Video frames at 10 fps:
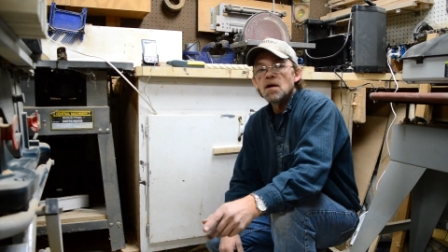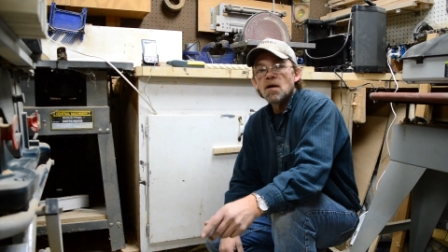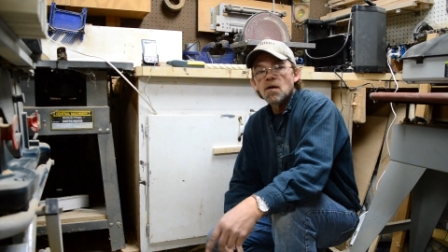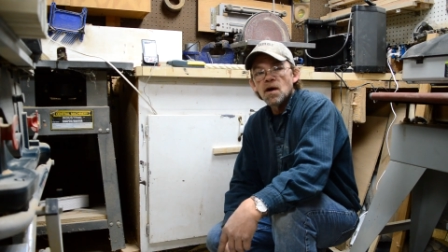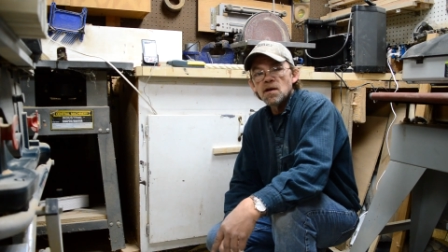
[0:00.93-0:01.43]

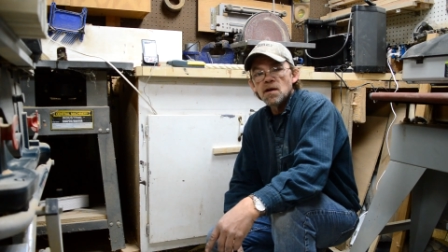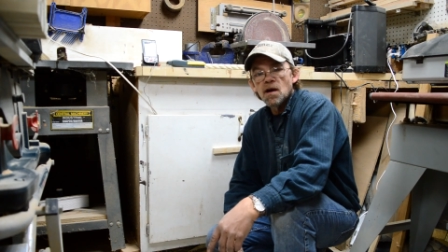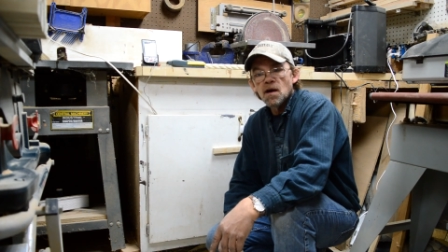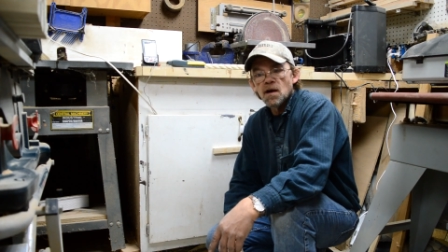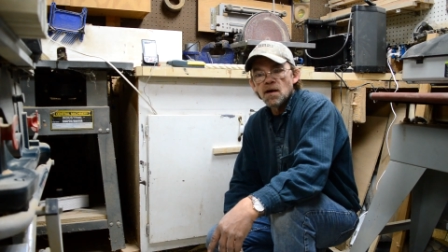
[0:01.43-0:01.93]
Okay,
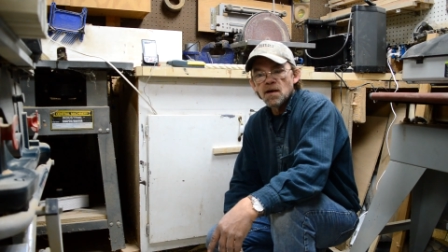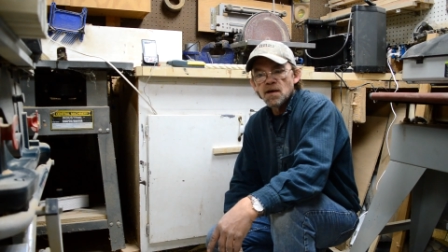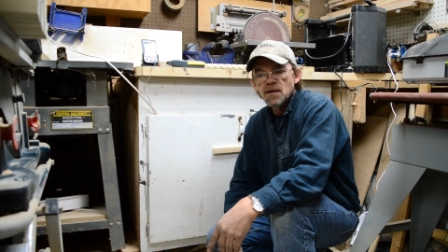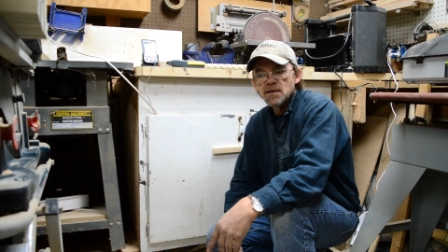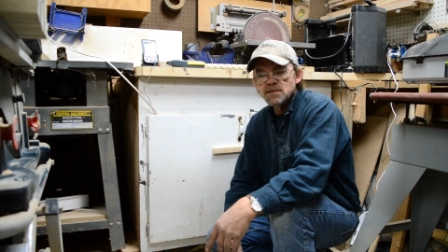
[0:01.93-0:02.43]
today
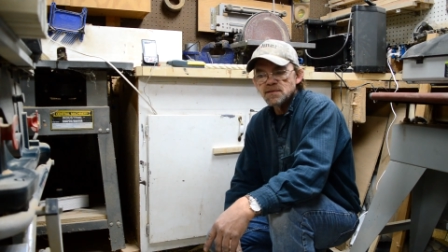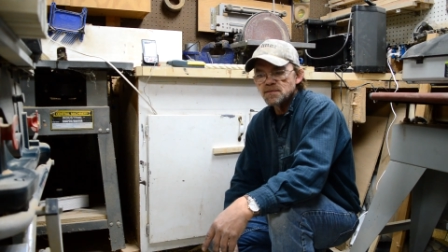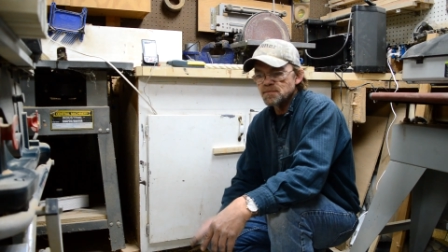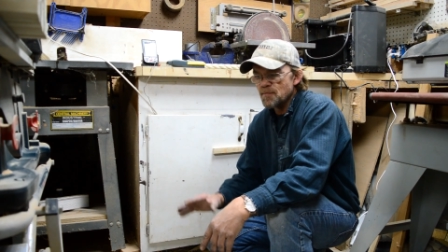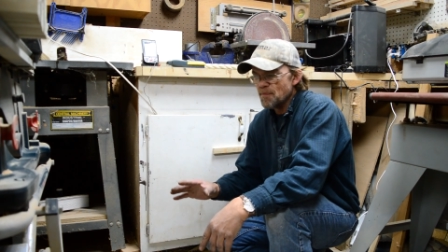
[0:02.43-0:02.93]

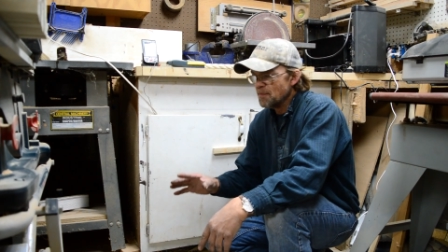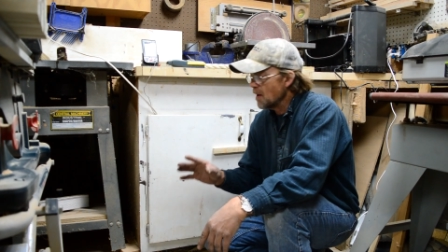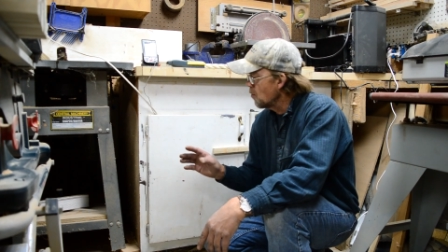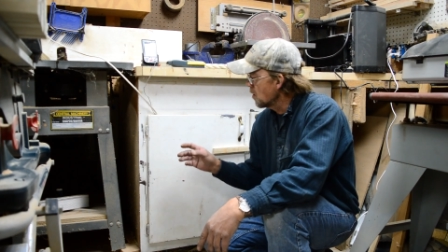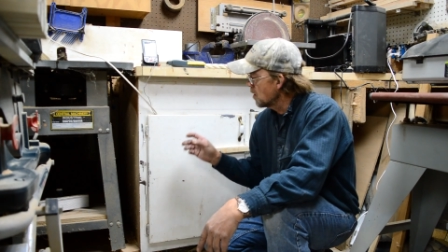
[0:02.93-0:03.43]

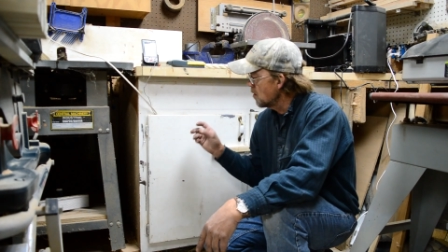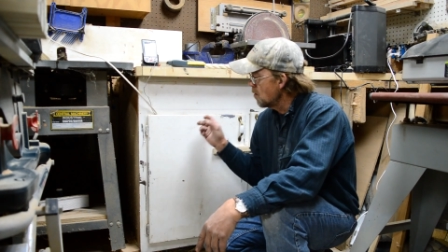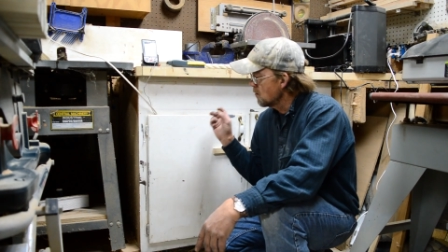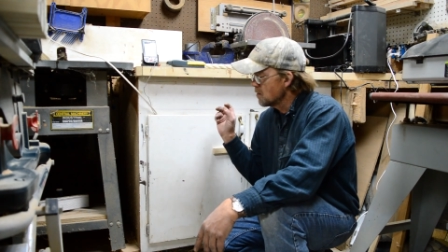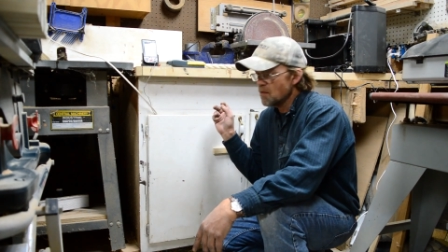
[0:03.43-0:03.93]
I want to
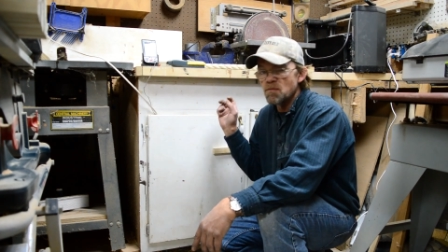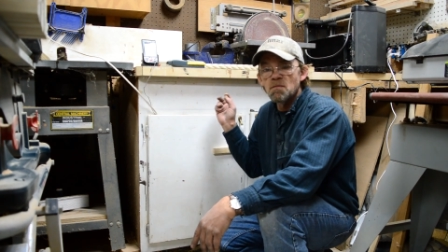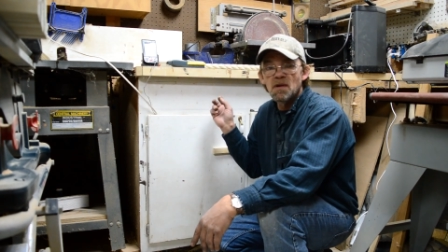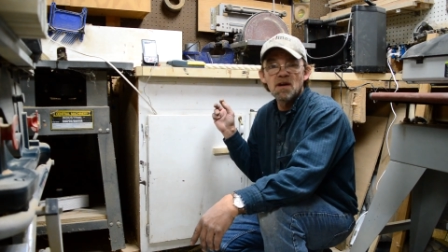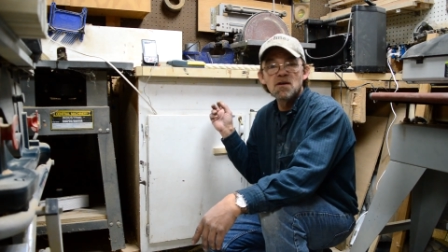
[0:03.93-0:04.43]
go over a
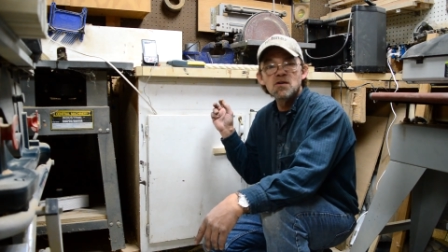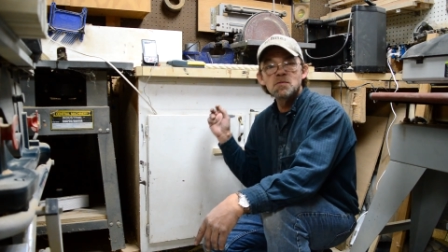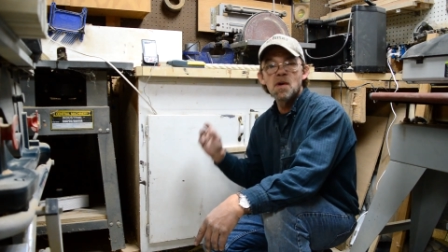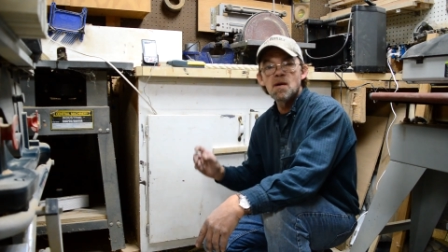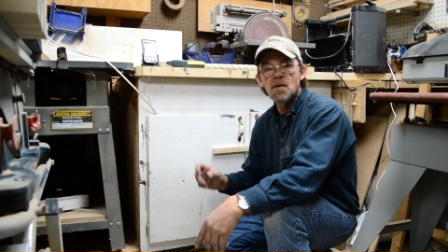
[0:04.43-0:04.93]
little
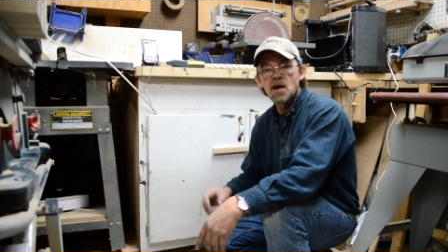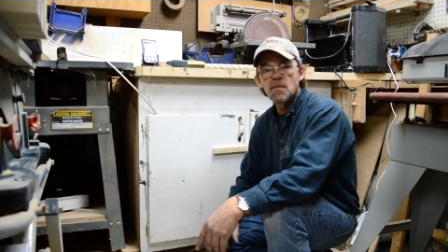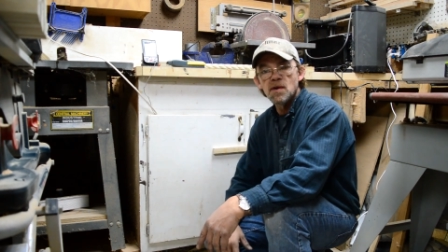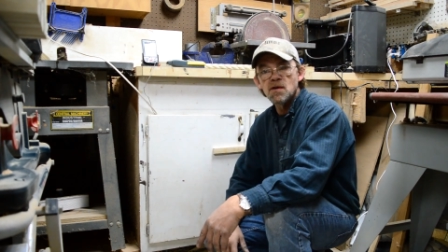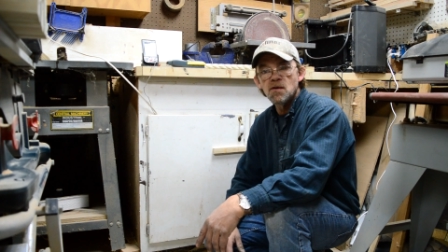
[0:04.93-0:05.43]
experiment
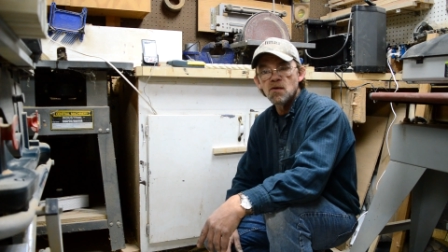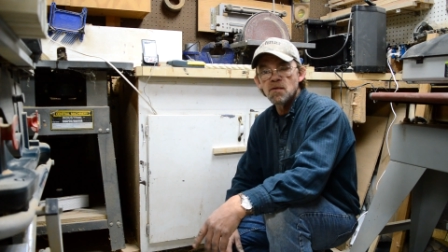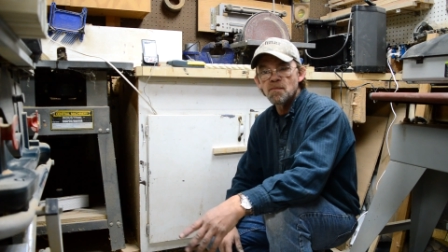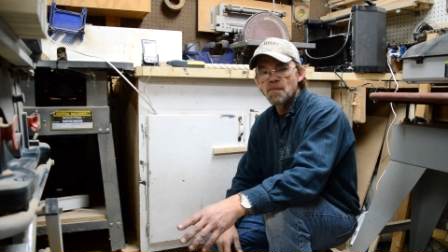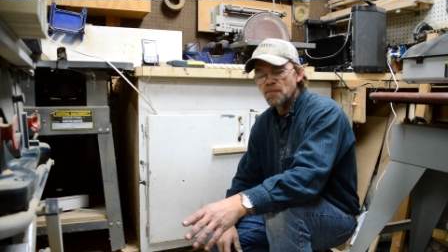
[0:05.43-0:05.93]
I've been doing.